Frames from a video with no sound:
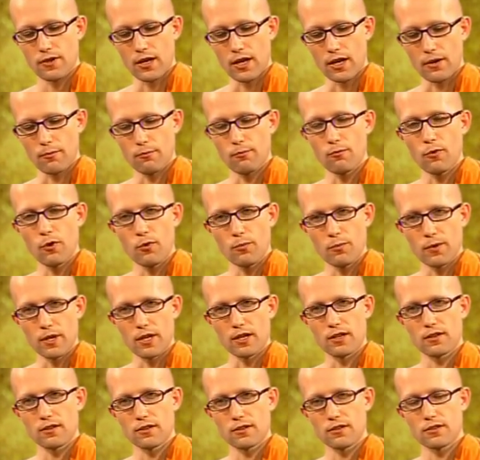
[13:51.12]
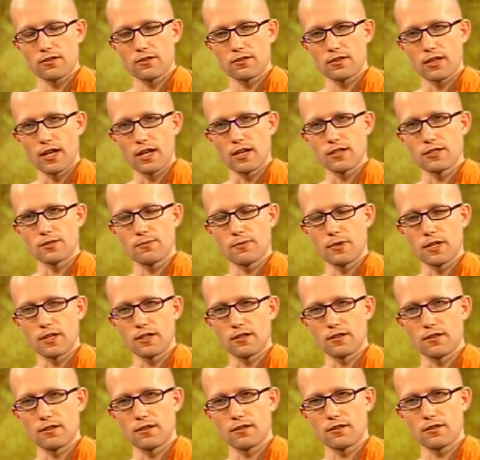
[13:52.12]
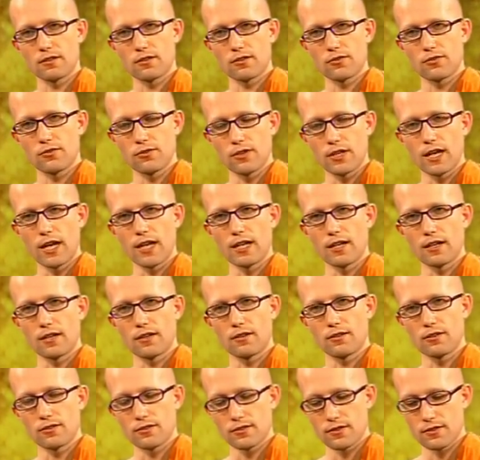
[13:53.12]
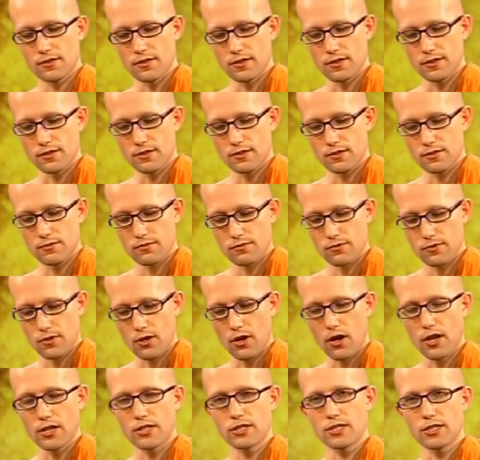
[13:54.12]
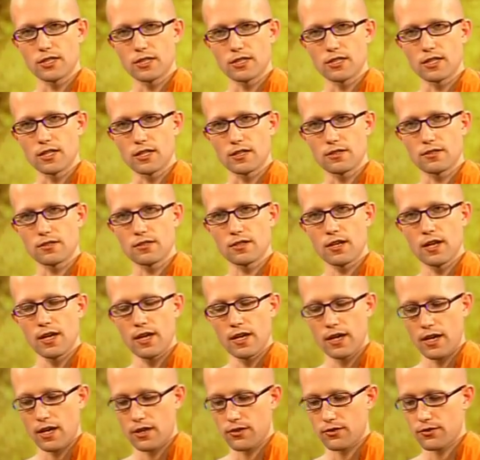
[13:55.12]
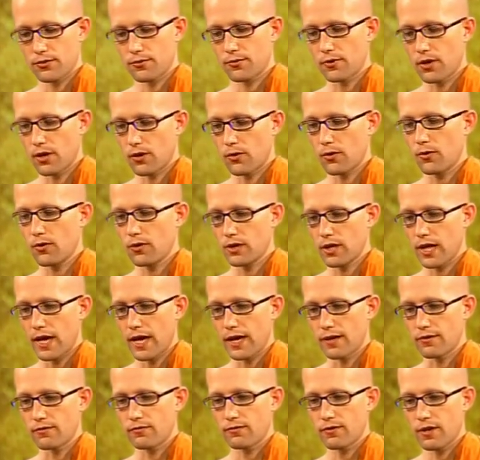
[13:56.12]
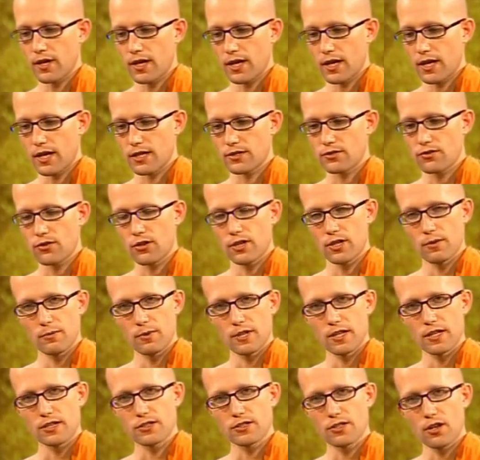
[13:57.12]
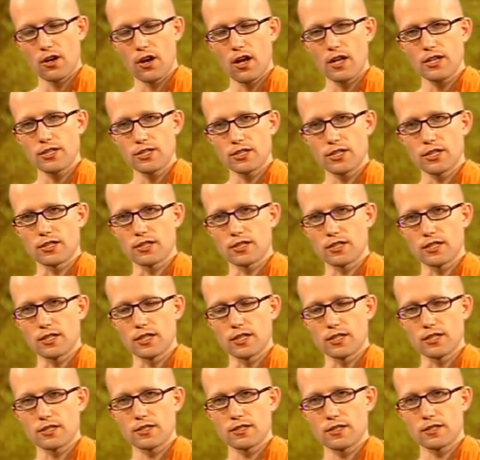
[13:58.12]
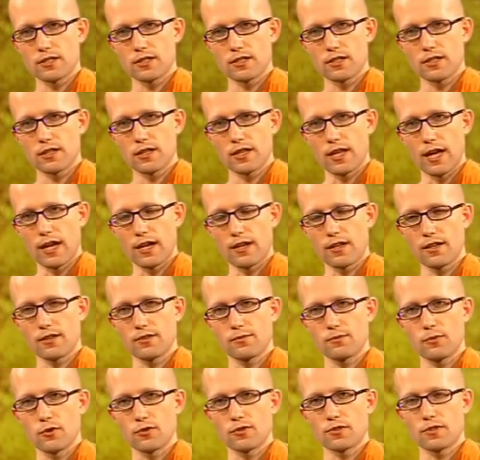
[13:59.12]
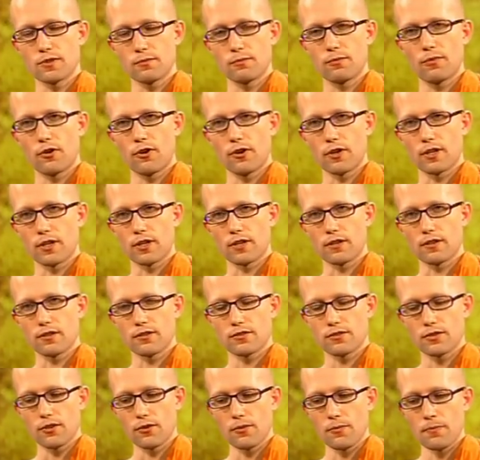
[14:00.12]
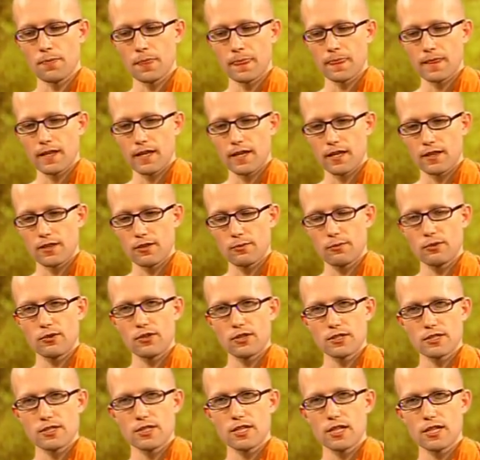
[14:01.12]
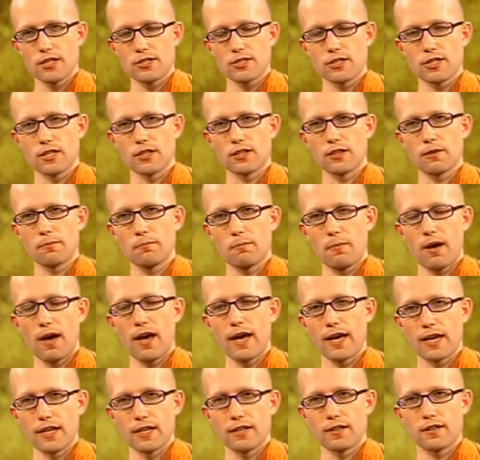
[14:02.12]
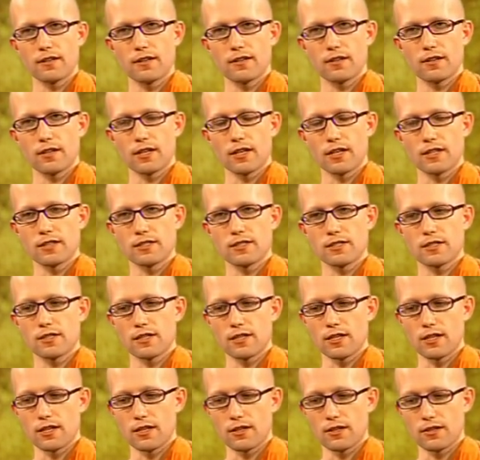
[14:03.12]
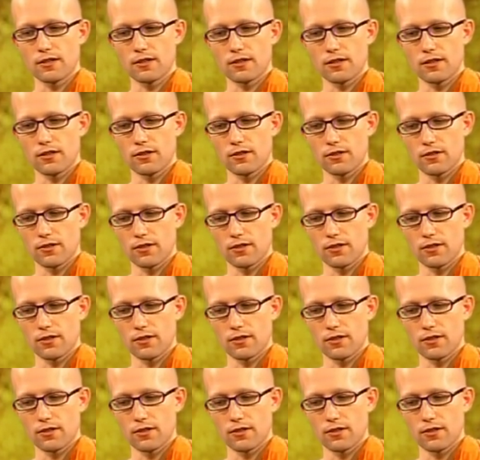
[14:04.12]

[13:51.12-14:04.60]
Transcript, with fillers: A moment that has been created, this, this consciousness. And through our whole life, it's going to be this consciousness that is most important. So in the Buddha's teaching, the mind is the, the,